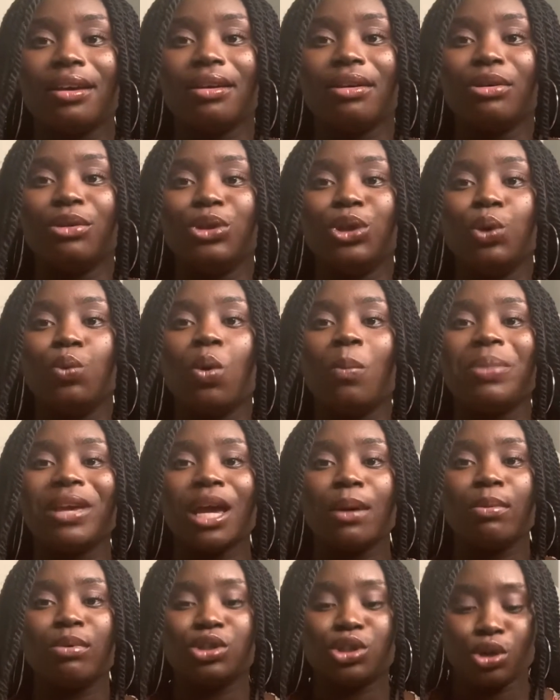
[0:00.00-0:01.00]
you'll be
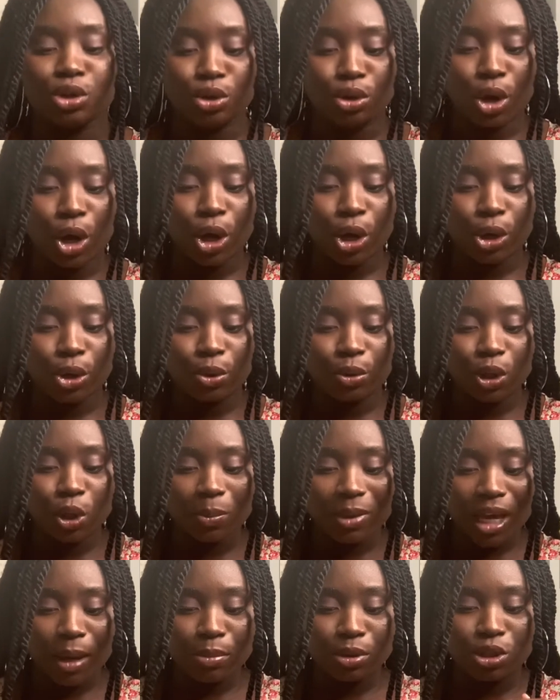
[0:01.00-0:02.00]
able to
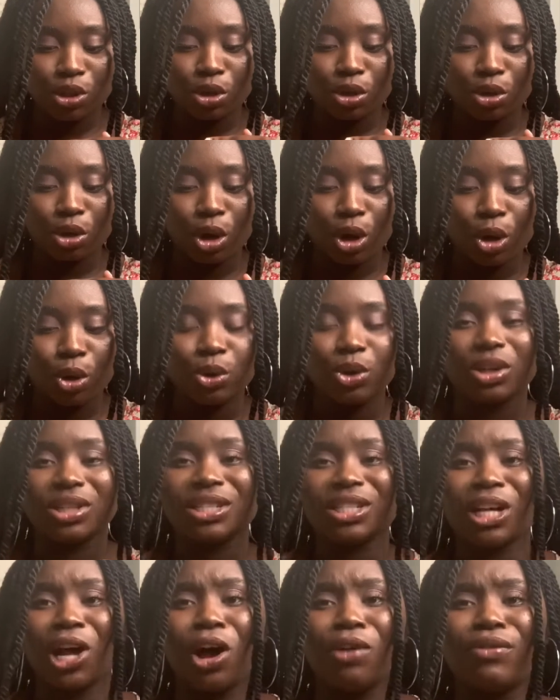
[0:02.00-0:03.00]
know
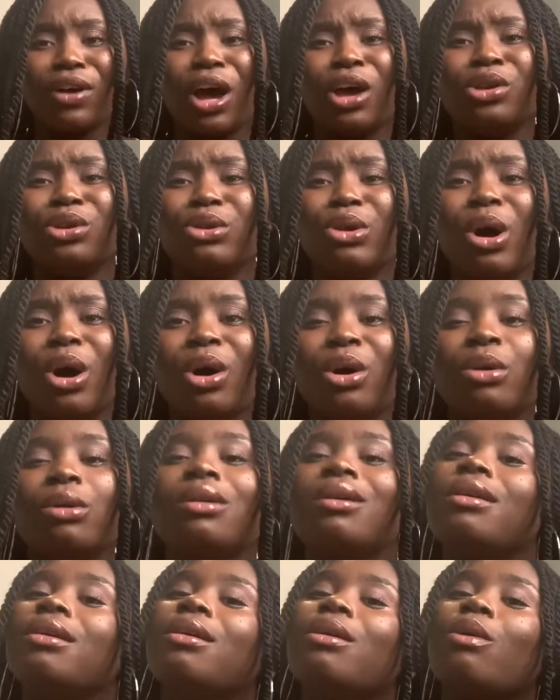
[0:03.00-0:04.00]
yourself and know
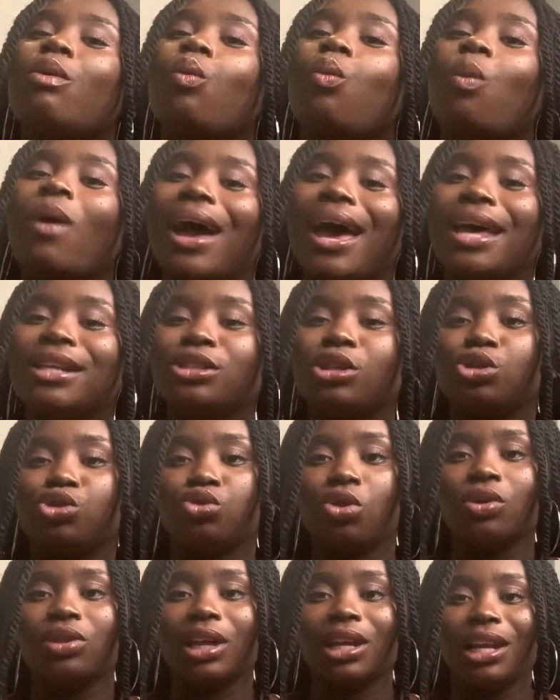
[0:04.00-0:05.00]
where to draw
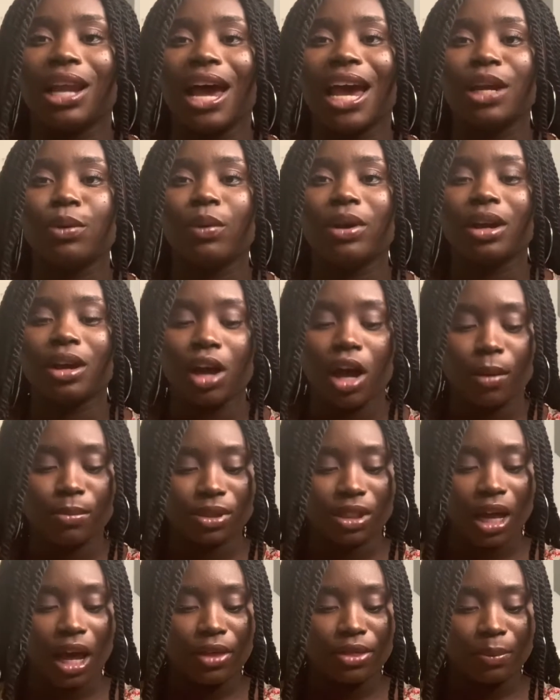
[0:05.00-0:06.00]
the line when it comes
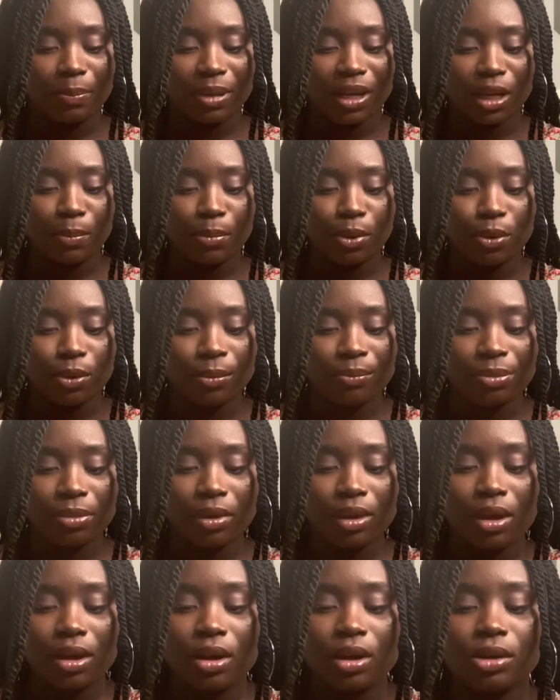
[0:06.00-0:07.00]
to other people.
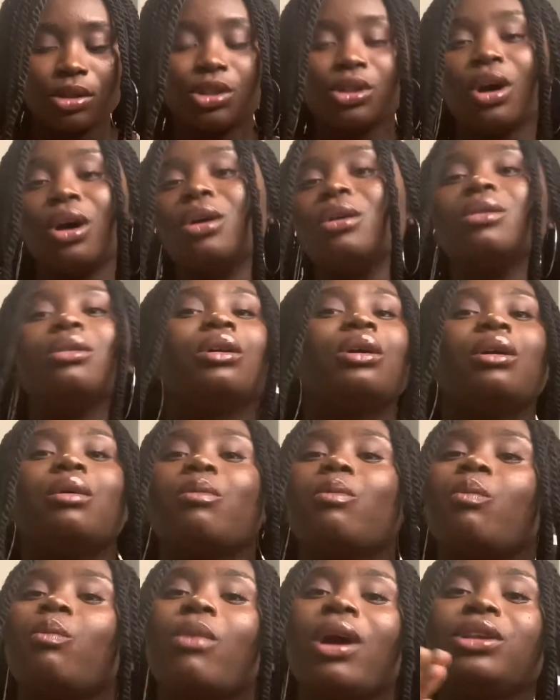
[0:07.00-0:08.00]
So
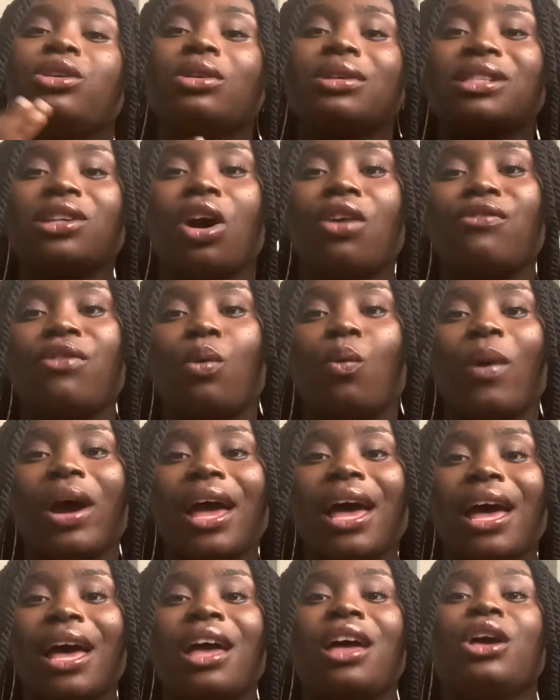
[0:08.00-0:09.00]
when you're
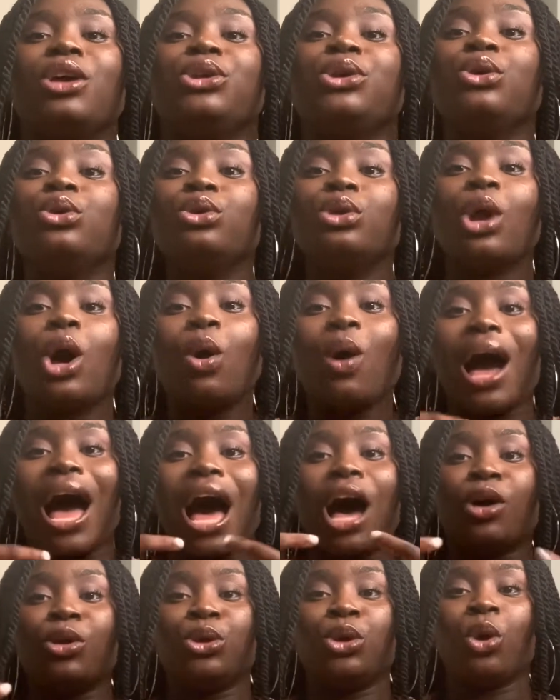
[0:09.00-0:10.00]
self-aware, you know
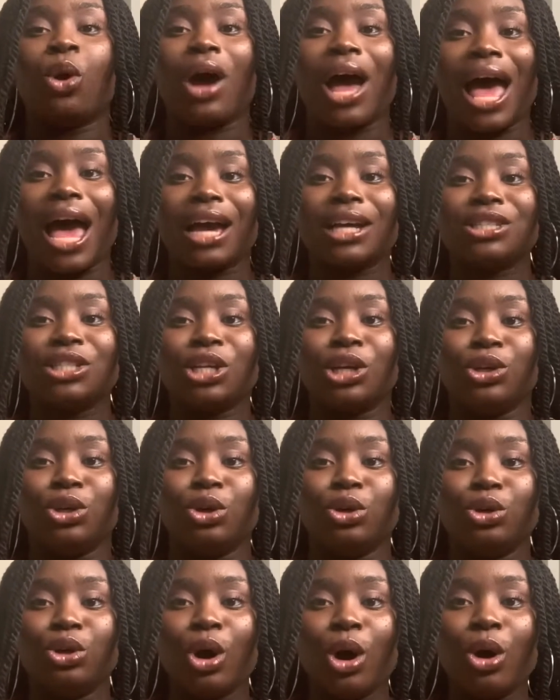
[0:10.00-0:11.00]
how you're acting, you
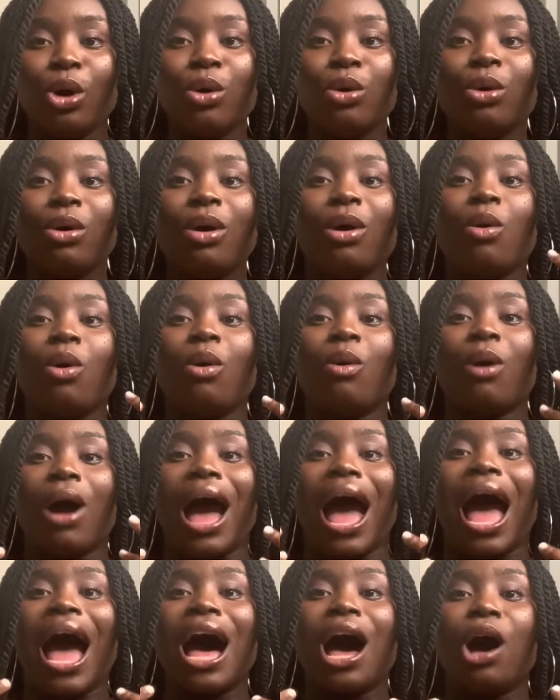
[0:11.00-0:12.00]
know
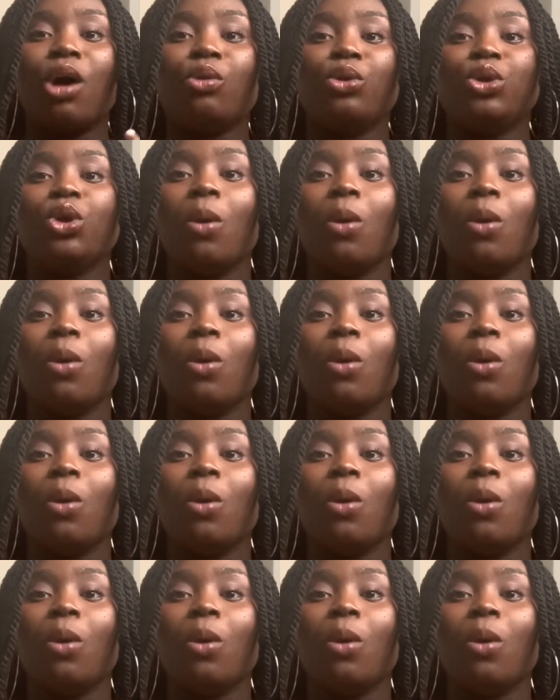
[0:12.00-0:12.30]
how you're